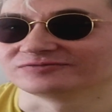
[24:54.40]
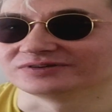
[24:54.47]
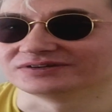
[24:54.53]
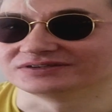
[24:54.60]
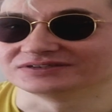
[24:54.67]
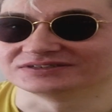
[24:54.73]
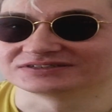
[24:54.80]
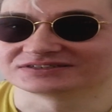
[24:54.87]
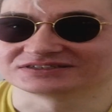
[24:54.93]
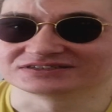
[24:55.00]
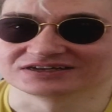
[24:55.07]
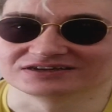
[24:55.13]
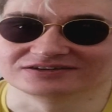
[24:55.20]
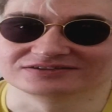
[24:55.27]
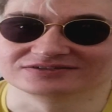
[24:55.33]
when his
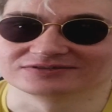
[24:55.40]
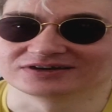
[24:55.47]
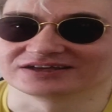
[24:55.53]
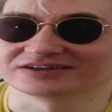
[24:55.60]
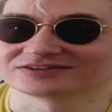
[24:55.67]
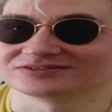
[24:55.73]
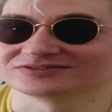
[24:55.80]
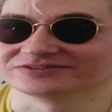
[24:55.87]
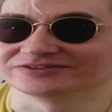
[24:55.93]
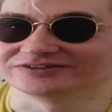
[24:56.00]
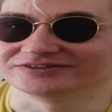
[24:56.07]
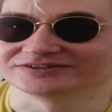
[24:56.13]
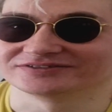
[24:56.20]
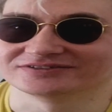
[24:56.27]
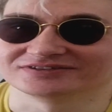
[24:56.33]
son like
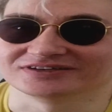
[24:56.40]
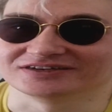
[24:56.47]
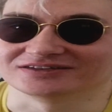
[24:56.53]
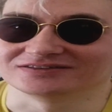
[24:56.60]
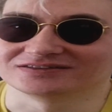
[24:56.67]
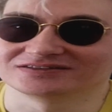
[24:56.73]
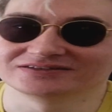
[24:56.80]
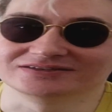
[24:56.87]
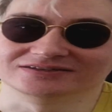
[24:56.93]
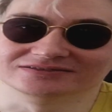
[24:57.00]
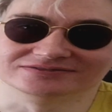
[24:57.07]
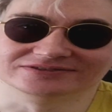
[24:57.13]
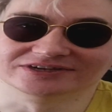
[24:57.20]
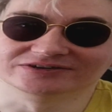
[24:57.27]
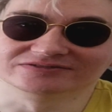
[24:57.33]
turned
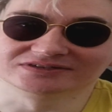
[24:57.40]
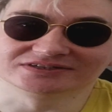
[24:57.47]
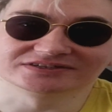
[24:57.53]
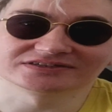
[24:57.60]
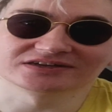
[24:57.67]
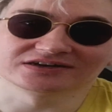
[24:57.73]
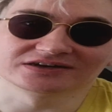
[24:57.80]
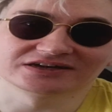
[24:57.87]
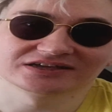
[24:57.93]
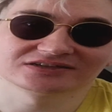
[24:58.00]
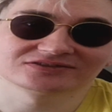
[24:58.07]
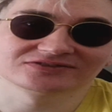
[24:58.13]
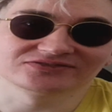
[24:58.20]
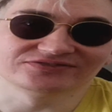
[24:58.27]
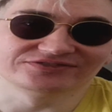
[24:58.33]
18, there was a
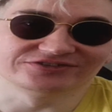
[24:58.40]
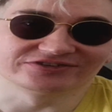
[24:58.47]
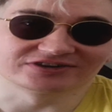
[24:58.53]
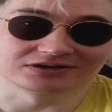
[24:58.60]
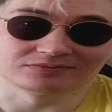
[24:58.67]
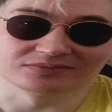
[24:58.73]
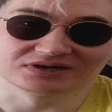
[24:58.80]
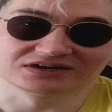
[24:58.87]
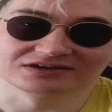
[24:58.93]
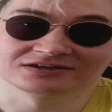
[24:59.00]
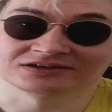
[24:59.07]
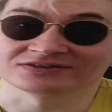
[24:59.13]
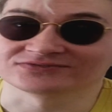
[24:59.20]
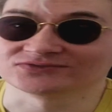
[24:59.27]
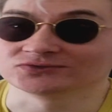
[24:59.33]
lot of
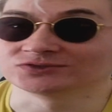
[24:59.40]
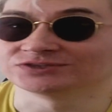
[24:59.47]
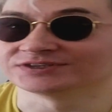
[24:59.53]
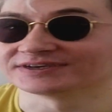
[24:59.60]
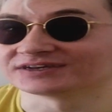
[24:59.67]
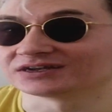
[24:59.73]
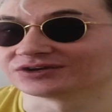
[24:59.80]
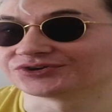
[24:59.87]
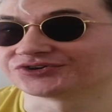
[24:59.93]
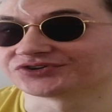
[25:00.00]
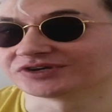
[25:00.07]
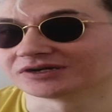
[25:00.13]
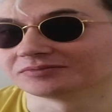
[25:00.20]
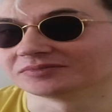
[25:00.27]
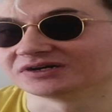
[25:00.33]
drama, a physical
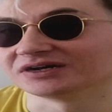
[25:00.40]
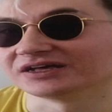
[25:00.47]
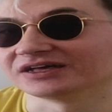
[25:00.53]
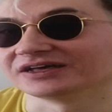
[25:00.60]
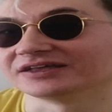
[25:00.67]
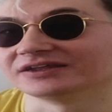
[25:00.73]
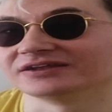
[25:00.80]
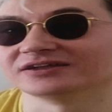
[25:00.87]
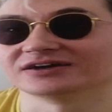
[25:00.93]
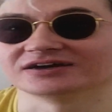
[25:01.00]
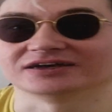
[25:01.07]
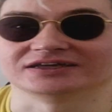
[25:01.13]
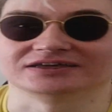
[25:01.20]
drama, and